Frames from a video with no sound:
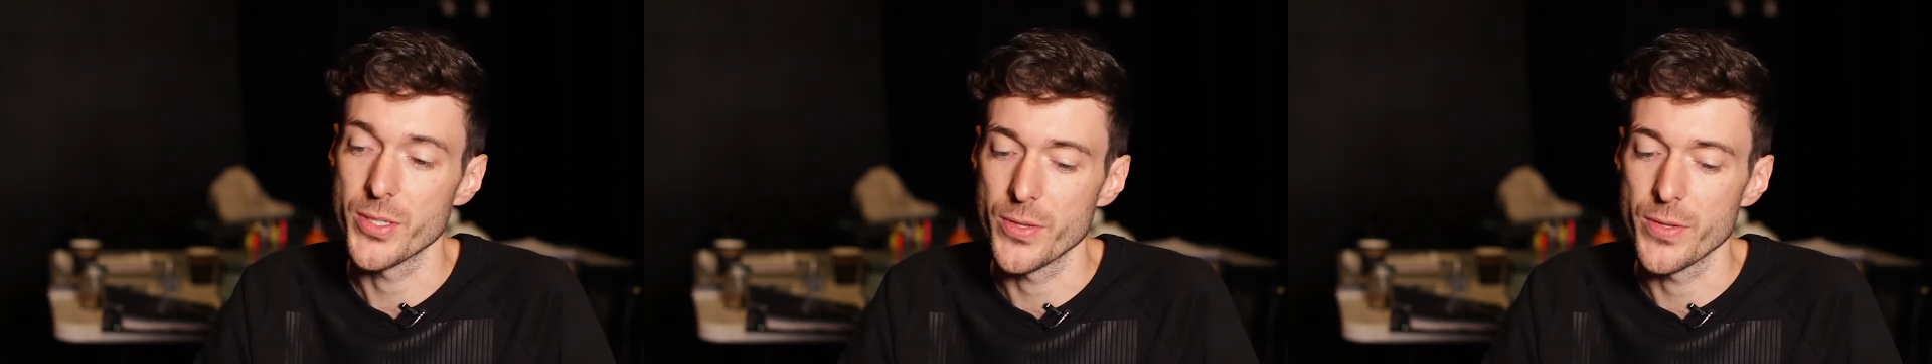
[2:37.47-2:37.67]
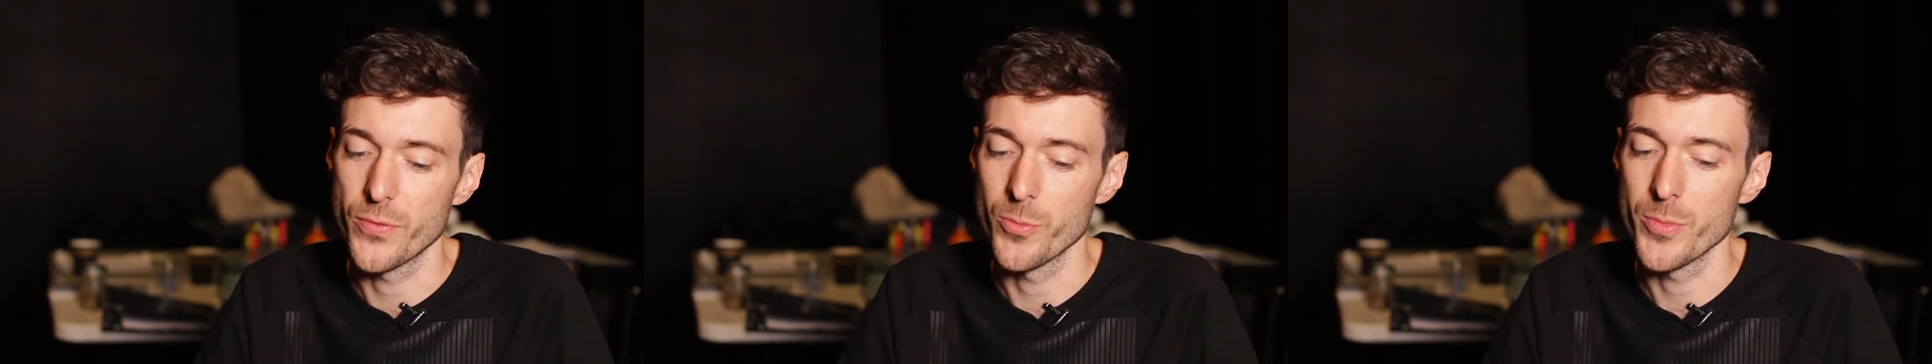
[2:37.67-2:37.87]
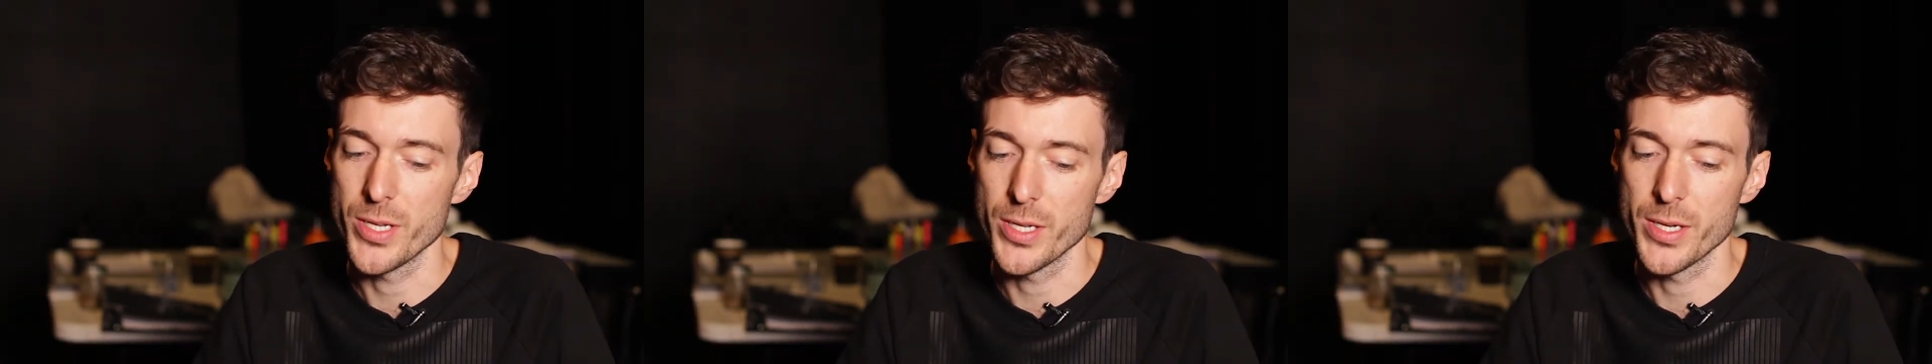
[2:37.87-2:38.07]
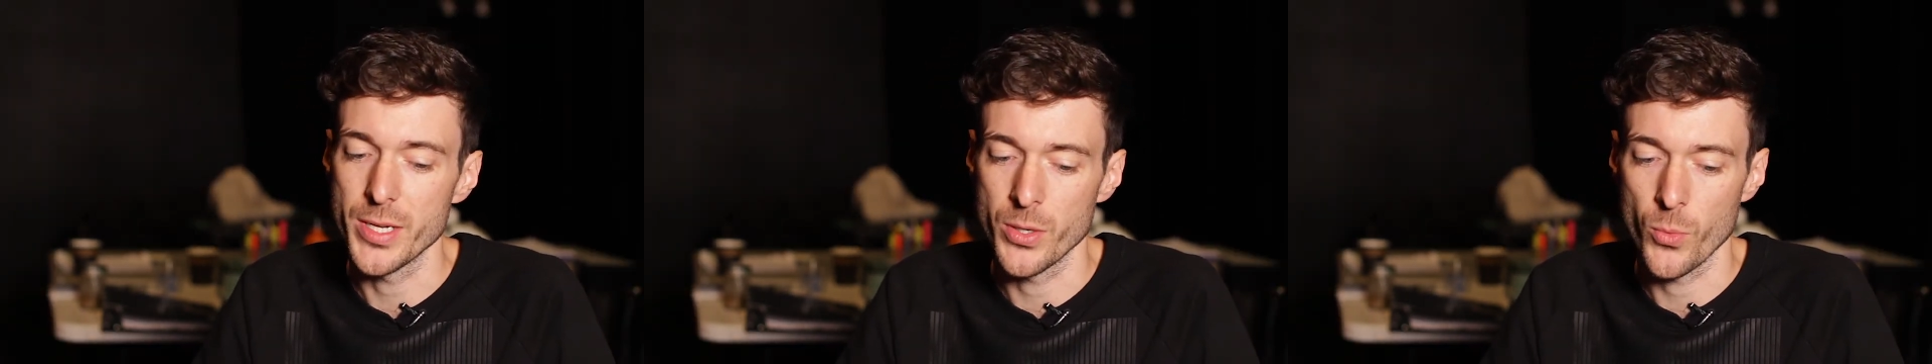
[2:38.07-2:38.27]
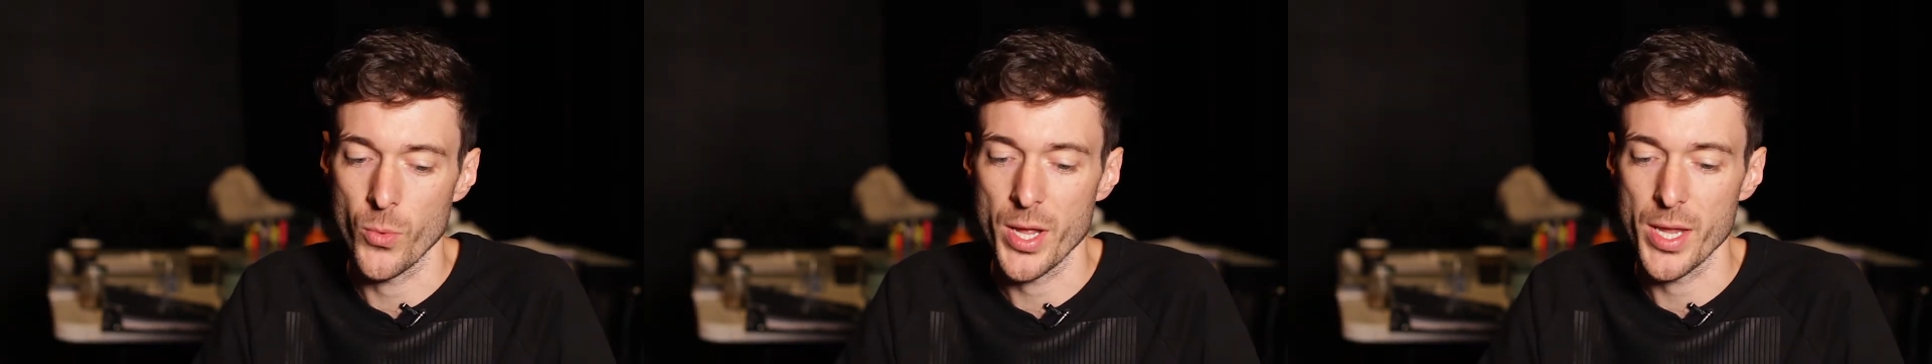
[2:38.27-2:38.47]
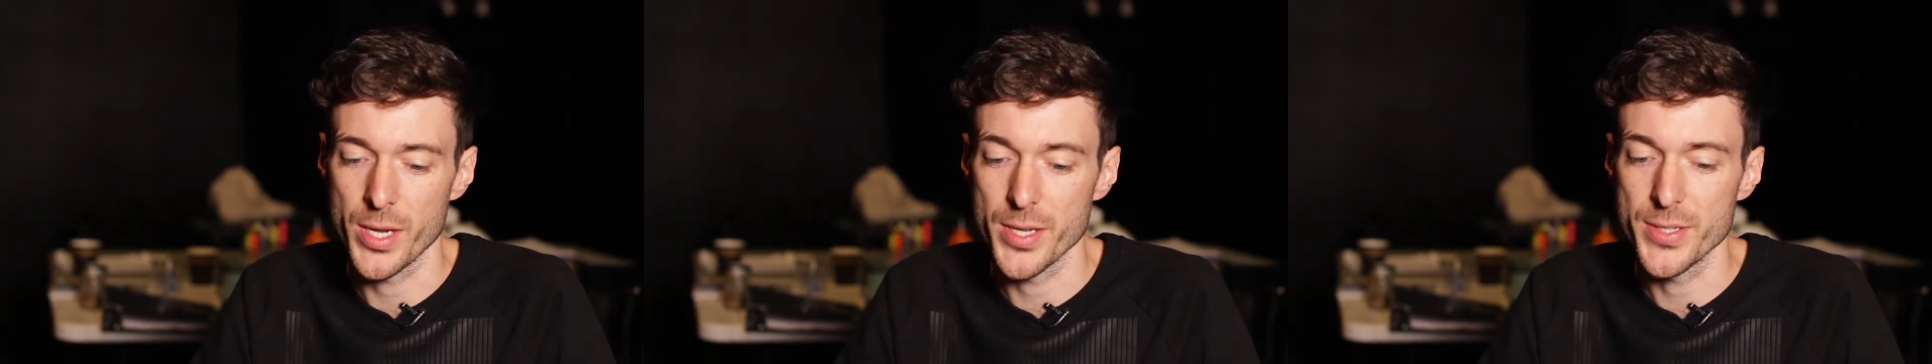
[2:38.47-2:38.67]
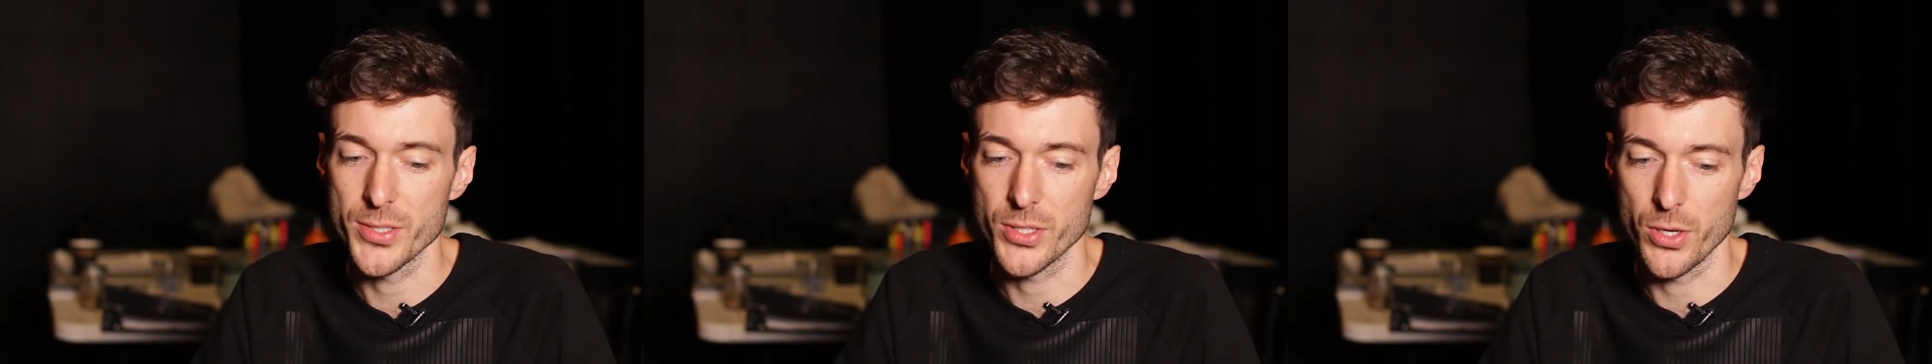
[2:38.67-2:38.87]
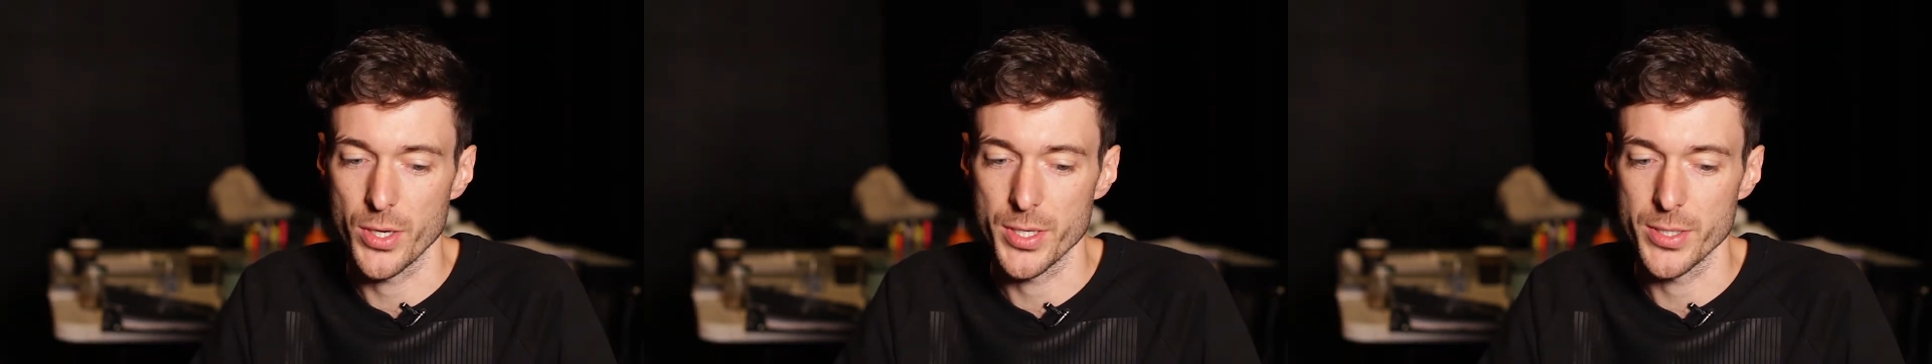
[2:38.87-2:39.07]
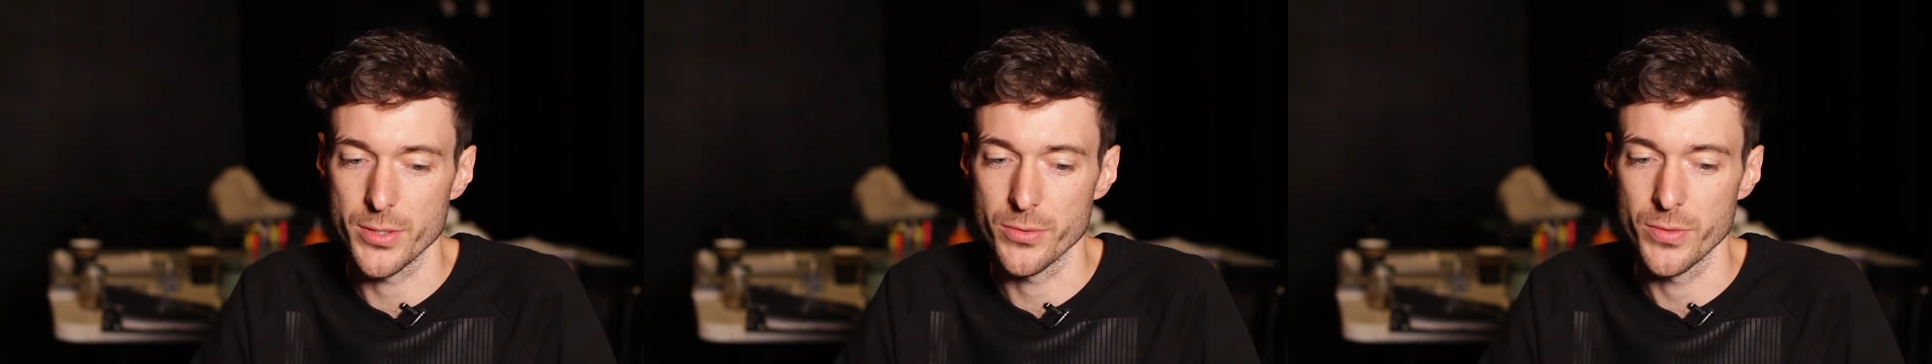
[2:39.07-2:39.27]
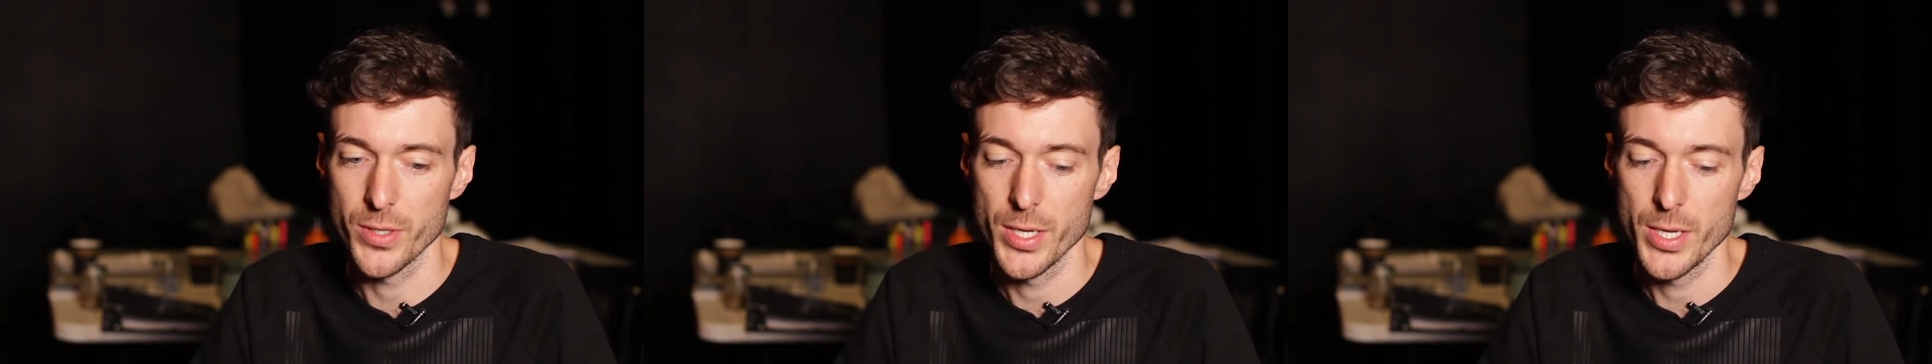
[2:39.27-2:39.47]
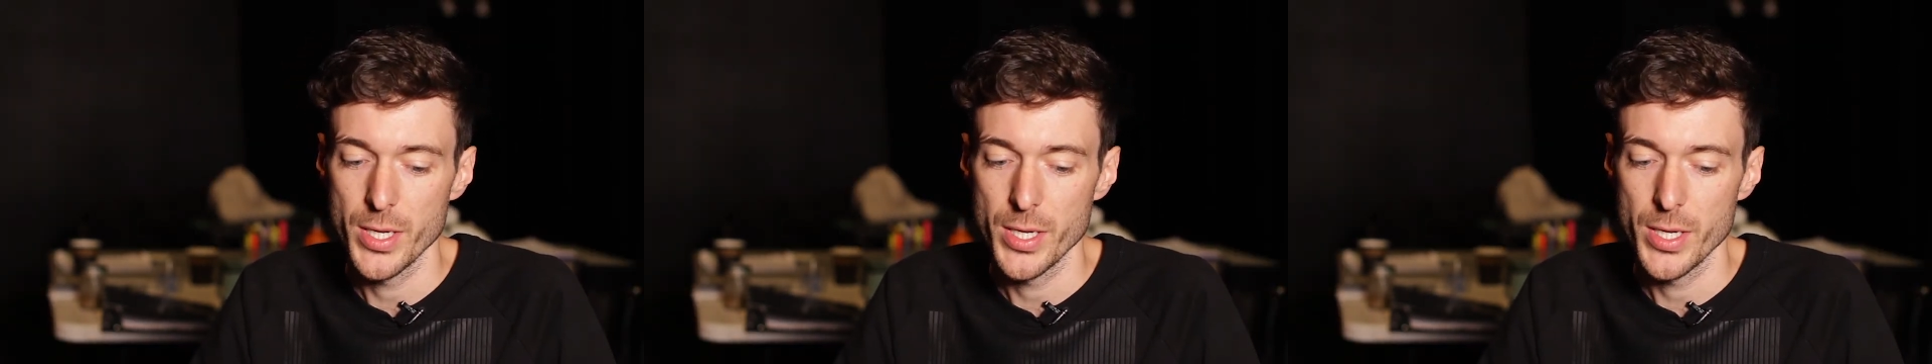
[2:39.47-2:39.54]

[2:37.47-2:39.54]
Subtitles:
For me, in a way, it is a kind of